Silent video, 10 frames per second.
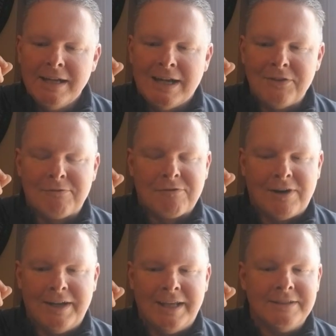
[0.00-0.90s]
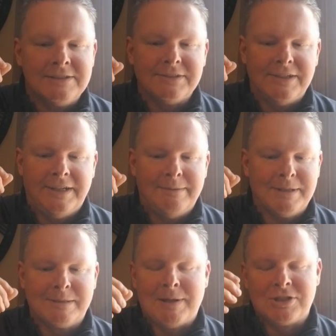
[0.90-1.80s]
on the front end, um,
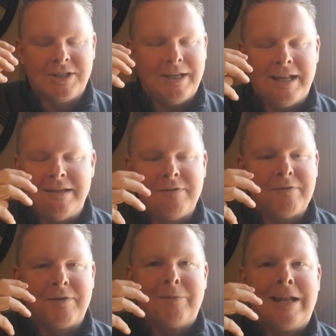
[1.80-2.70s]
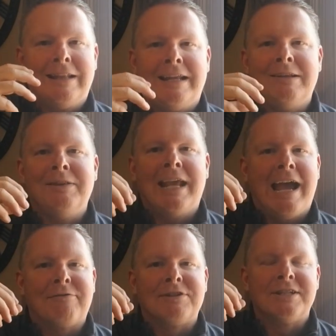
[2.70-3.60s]
especially at, even if I let in the
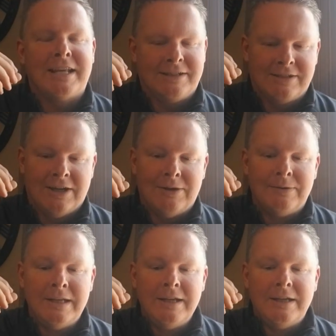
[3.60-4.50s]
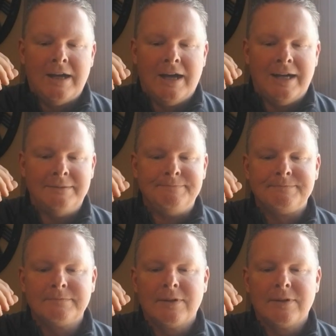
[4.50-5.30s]
aftertaste go. Um,